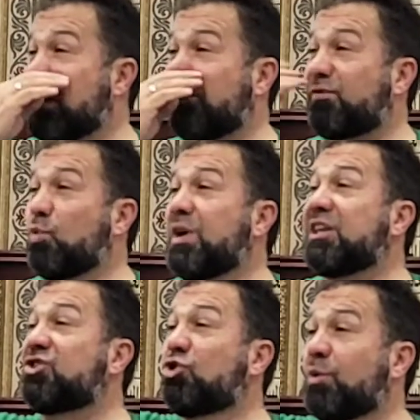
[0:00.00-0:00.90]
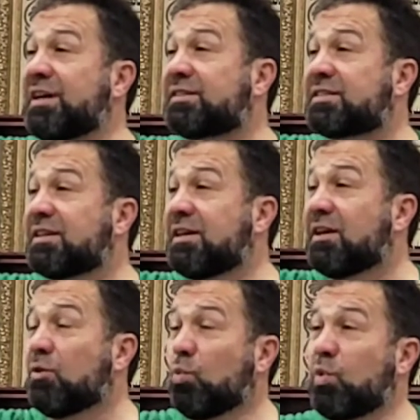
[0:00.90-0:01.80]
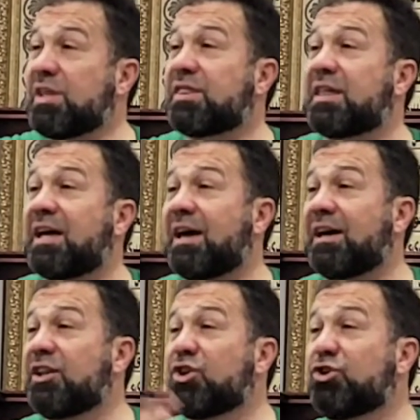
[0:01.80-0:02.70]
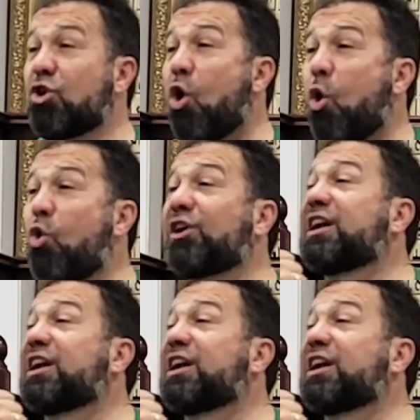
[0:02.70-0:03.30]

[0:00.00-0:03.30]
If we do it with no